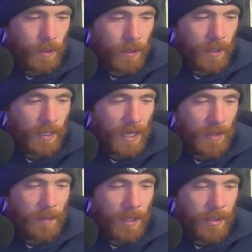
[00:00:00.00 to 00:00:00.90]
Thank
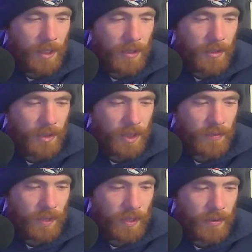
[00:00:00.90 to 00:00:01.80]
God I'm not a Giants or
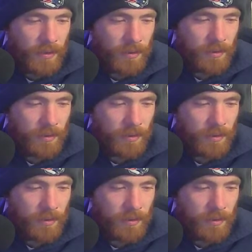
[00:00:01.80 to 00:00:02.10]
Jets fan.